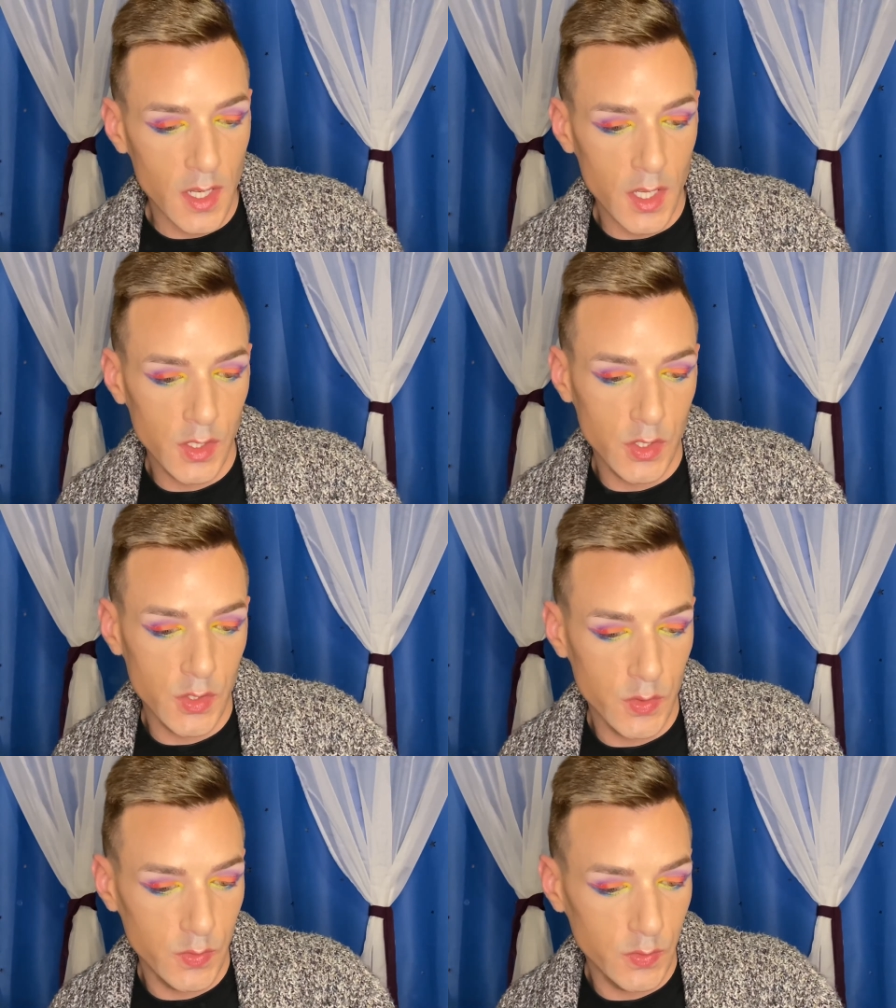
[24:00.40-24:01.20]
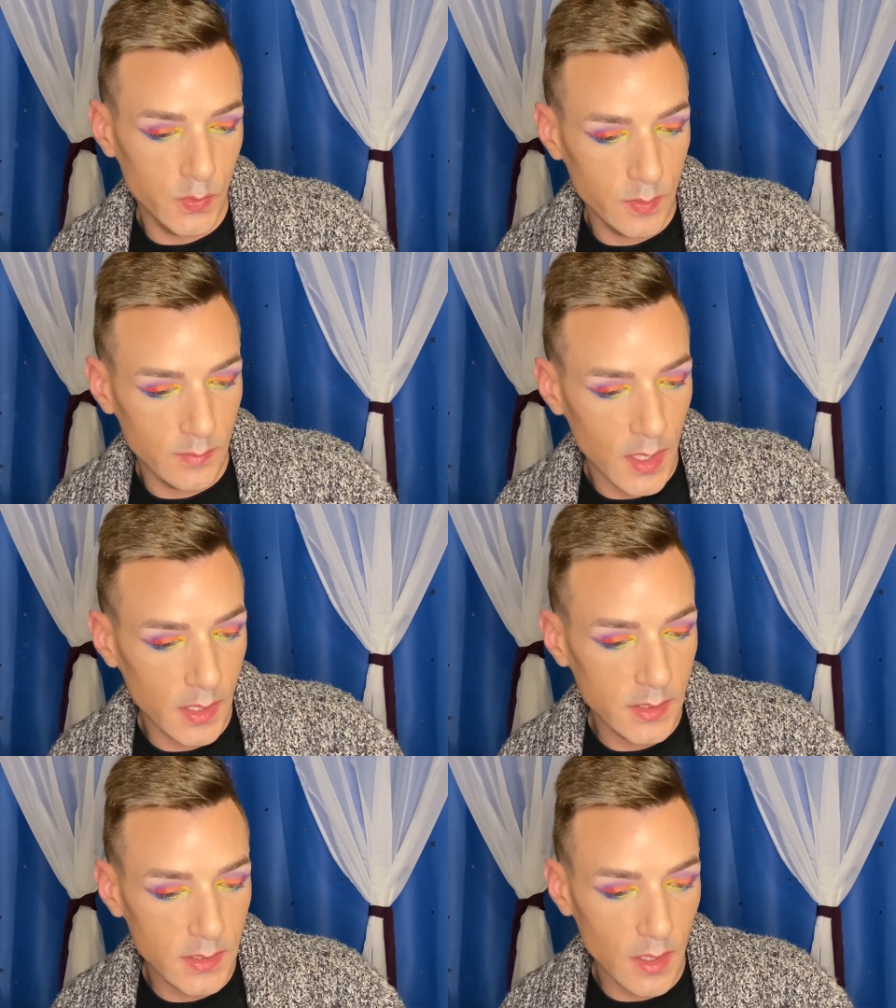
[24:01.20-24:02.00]
a new
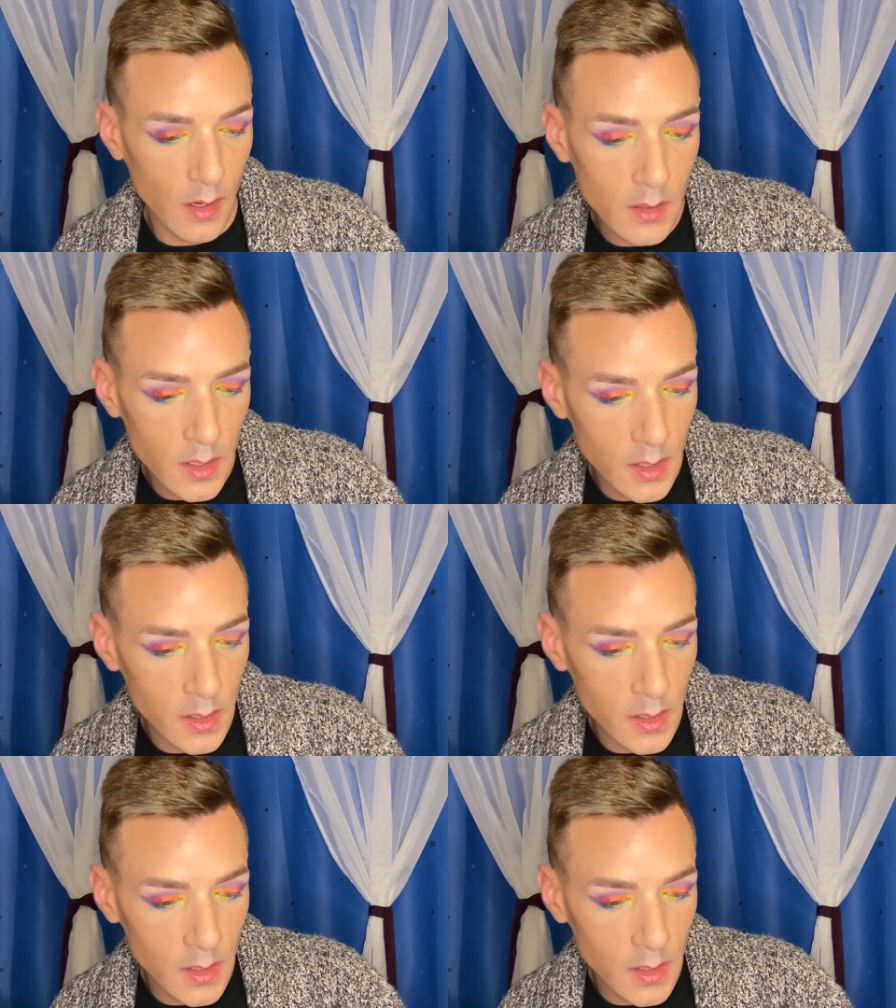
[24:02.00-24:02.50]
mascara.